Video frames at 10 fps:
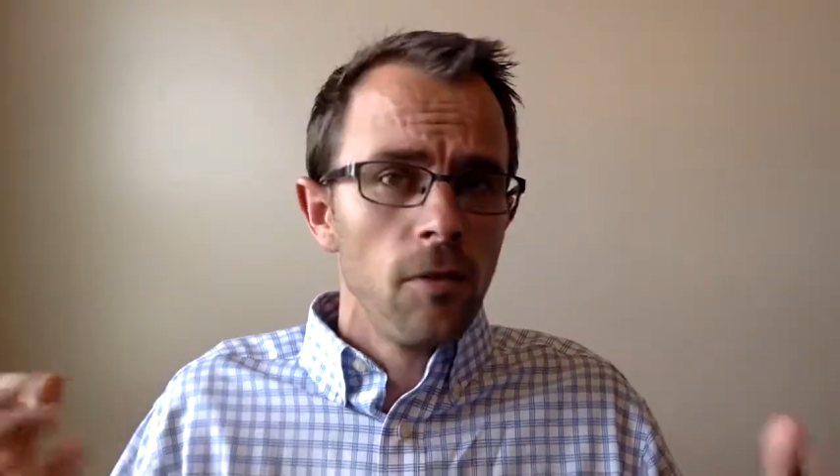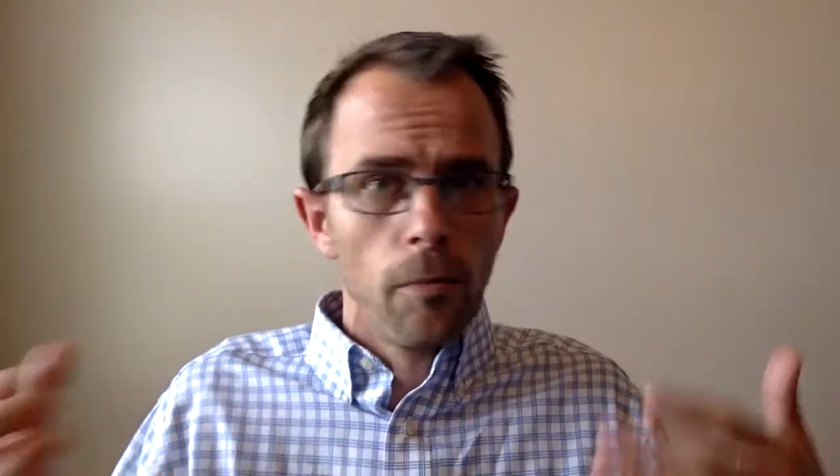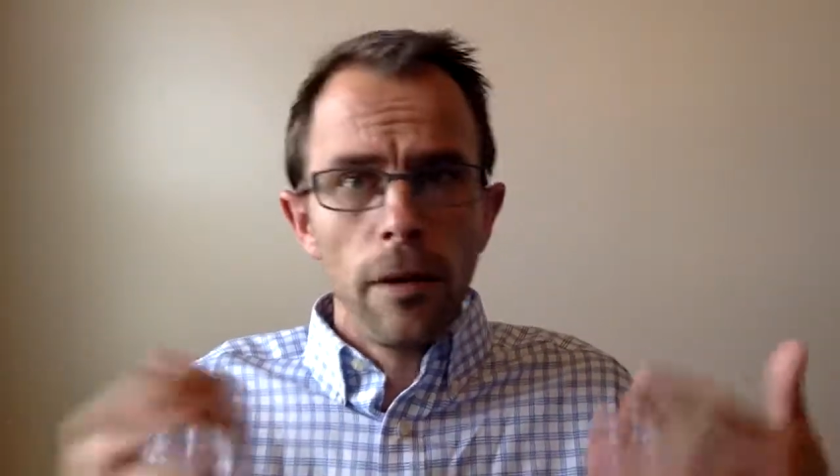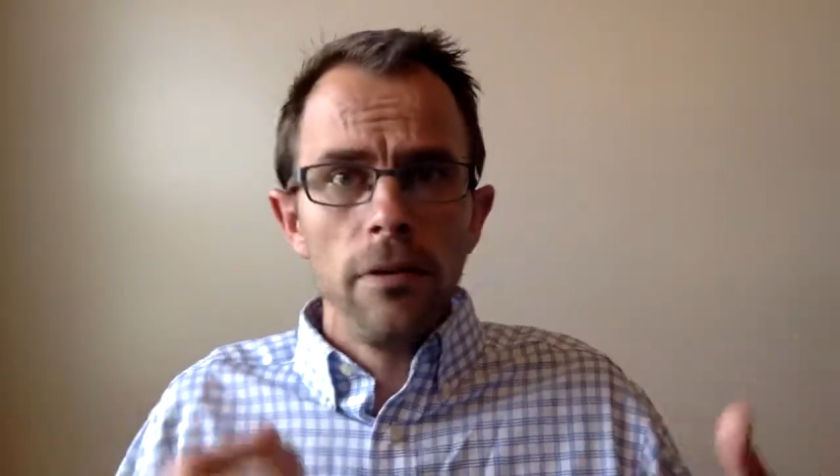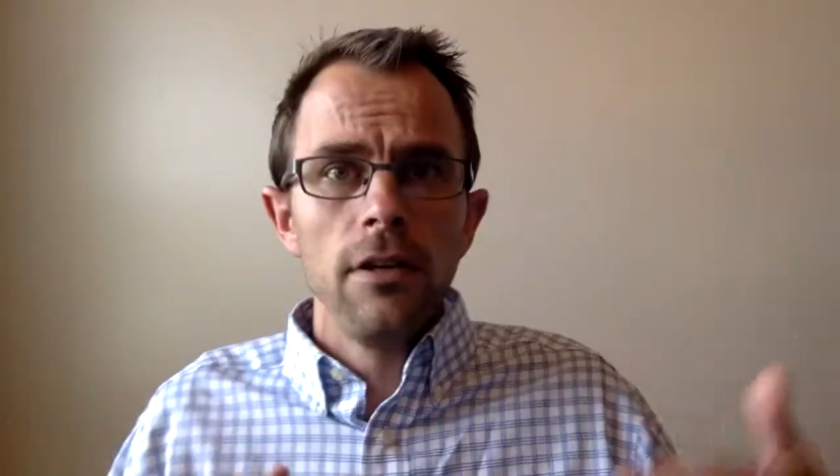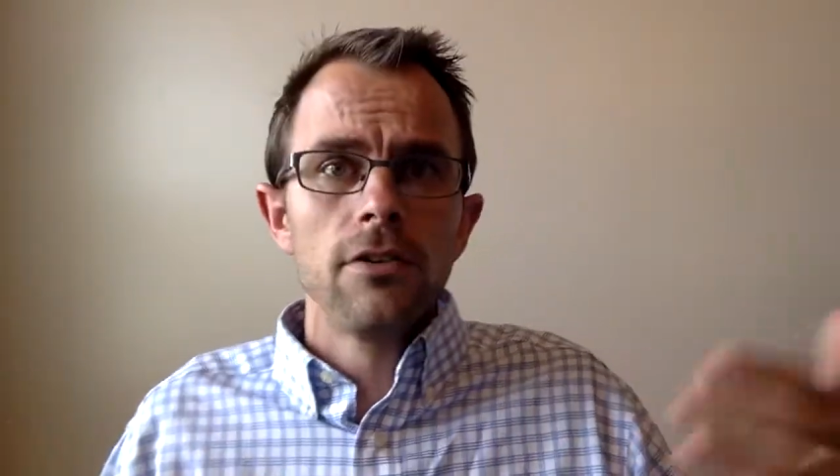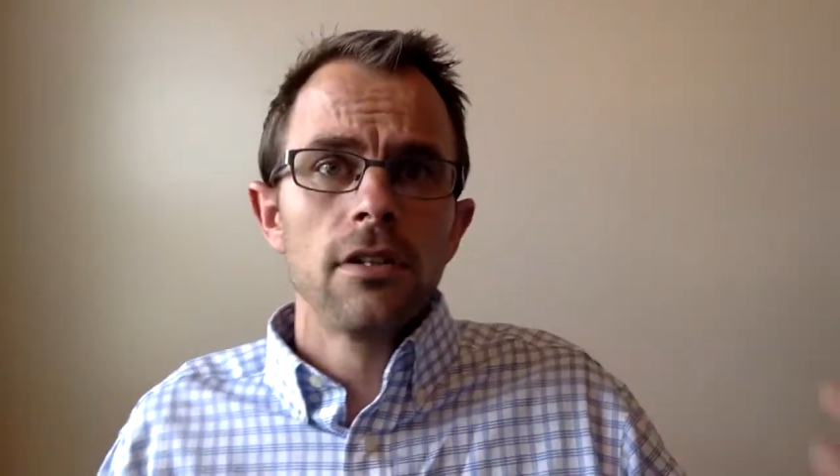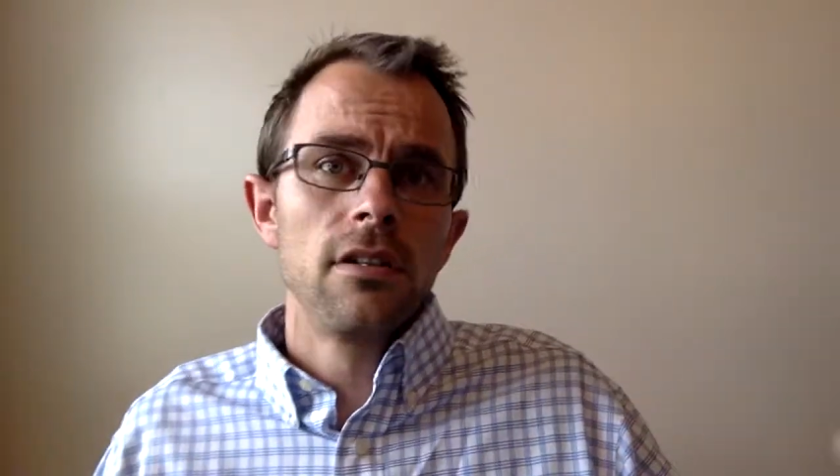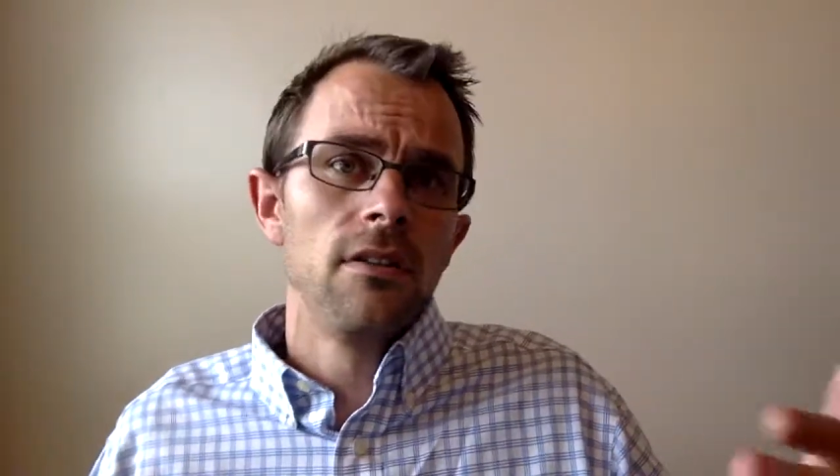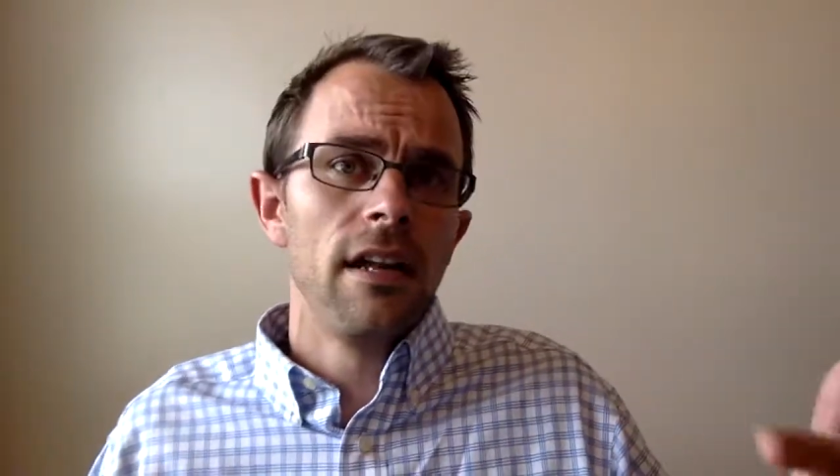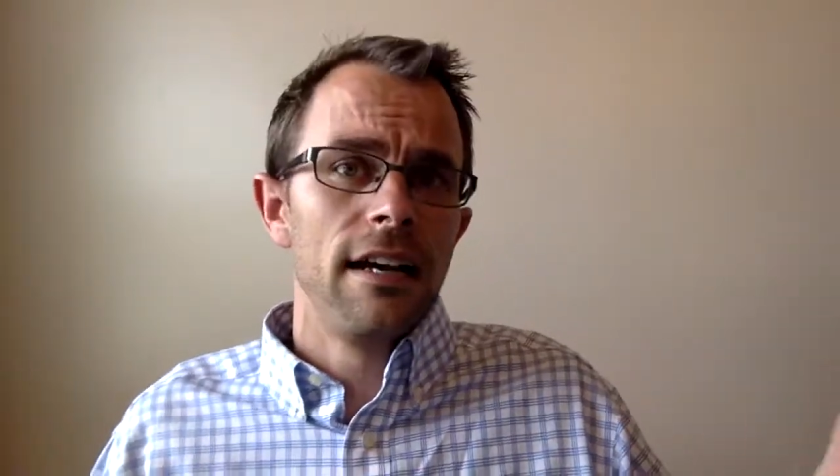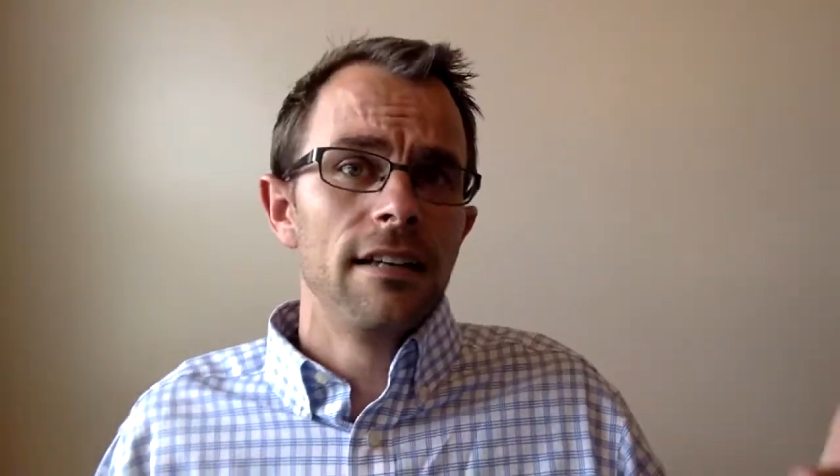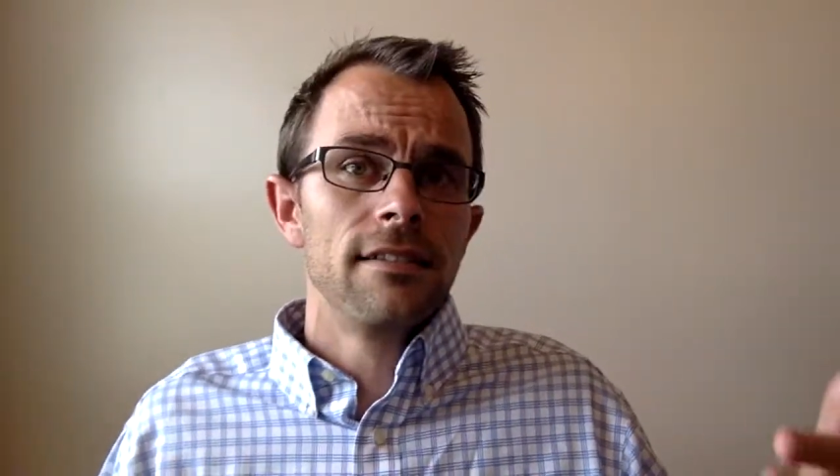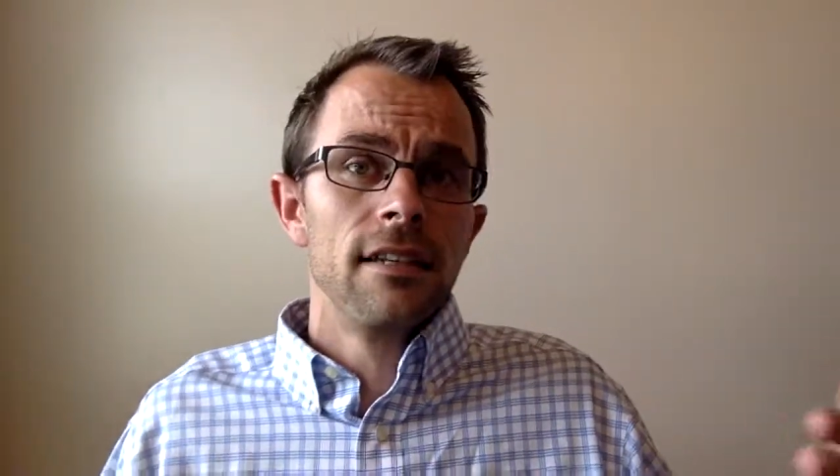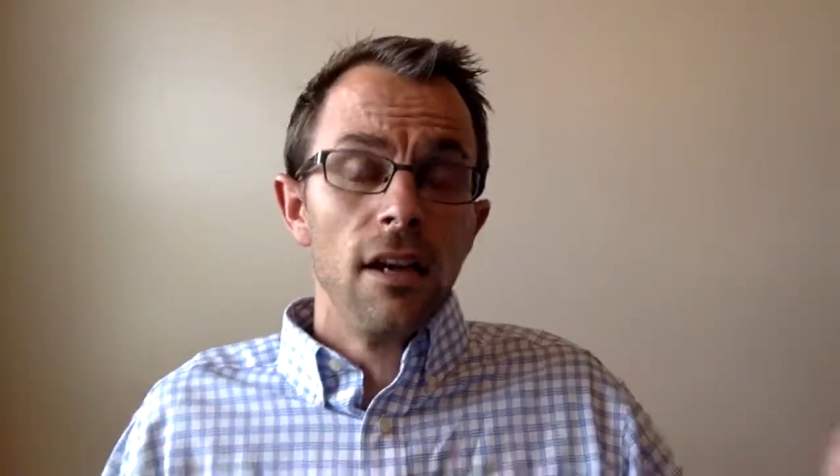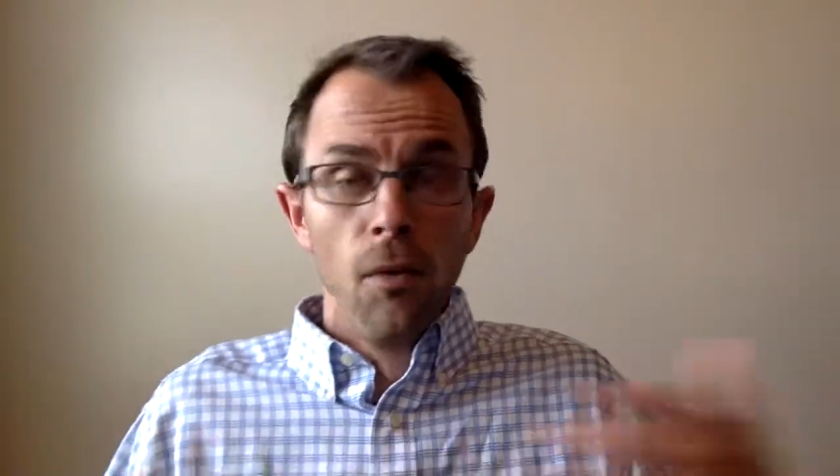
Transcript: well, maybe you should do this.